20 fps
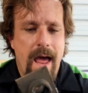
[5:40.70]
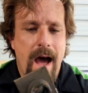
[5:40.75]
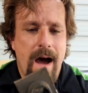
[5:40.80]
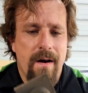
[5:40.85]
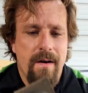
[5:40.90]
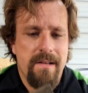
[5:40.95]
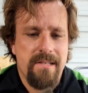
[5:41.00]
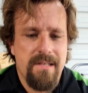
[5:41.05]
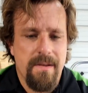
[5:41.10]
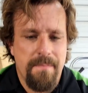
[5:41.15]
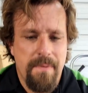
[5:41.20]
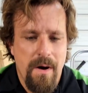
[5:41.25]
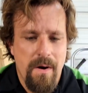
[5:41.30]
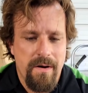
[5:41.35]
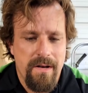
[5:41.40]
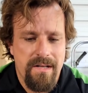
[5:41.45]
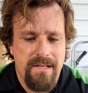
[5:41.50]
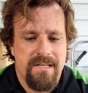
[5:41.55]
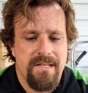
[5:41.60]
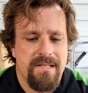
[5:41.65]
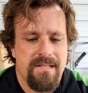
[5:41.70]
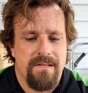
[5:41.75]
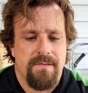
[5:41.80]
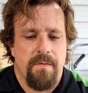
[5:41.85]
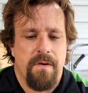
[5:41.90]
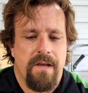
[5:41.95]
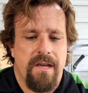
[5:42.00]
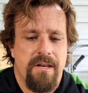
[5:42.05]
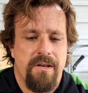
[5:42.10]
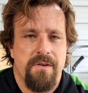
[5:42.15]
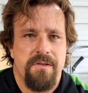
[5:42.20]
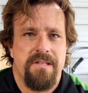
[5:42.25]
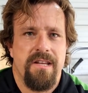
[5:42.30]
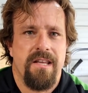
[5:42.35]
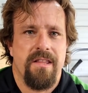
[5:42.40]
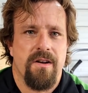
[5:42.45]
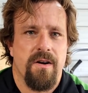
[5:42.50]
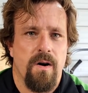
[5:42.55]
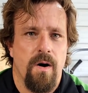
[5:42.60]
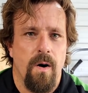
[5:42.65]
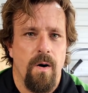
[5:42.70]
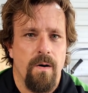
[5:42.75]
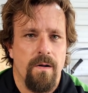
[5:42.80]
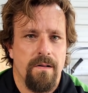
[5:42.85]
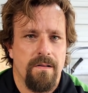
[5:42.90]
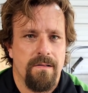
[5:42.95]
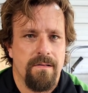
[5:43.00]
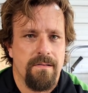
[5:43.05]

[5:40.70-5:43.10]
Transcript: Now, as a bonus, we can use either hole.